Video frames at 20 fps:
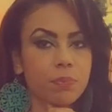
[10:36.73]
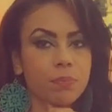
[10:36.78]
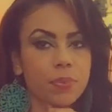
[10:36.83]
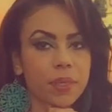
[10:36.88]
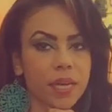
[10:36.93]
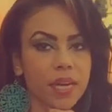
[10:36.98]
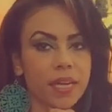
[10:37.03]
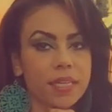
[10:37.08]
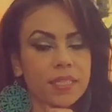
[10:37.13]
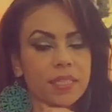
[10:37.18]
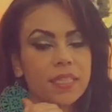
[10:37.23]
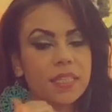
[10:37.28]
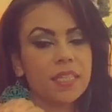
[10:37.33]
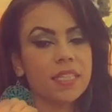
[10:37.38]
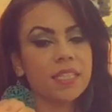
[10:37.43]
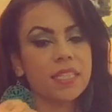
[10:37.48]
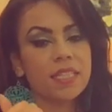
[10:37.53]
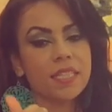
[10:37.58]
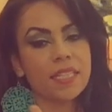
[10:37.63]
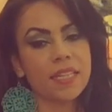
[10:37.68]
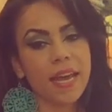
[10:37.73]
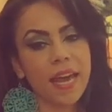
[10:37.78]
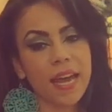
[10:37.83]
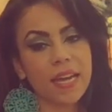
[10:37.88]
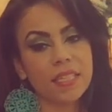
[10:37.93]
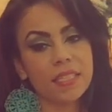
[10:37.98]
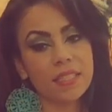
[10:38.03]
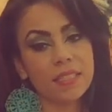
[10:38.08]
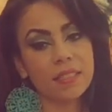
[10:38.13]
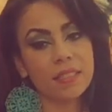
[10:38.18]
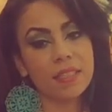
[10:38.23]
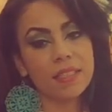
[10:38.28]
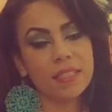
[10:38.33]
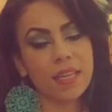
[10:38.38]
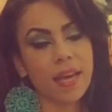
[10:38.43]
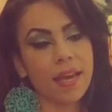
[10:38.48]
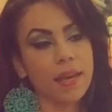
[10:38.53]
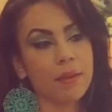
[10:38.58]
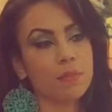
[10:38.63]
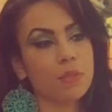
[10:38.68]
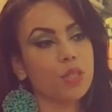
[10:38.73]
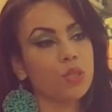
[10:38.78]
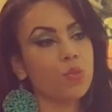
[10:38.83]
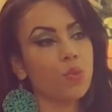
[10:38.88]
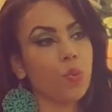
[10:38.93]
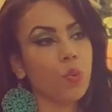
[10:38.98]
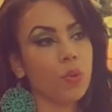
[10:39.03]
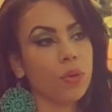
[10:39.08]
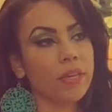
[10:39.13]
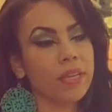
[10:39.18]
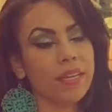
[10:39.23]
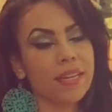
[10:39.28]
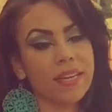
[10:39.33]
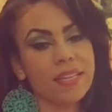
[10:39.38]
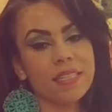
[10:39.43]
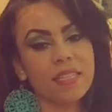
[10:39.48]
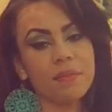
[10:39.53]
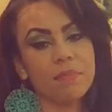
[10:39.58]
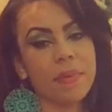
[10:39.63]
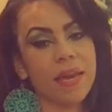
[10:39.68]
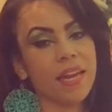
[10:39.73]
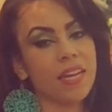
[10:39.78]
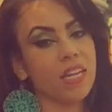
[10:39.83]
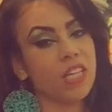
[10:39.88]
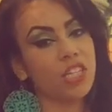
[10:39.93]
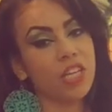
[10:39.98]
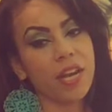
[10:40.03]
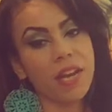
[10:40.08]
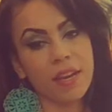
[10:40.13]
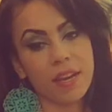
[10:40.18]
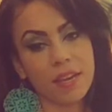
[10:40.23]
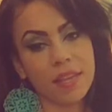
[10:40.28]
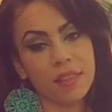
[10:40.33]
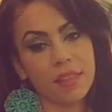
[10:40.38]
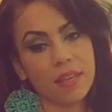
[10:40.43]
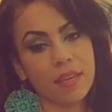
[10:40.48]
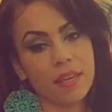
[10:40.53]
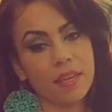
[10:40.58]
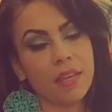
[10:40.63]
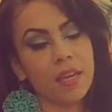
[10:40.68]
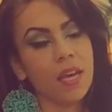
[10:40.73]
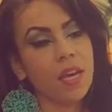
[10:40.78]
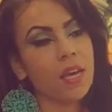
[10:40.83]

but this is an excellent time to organize and manage anything,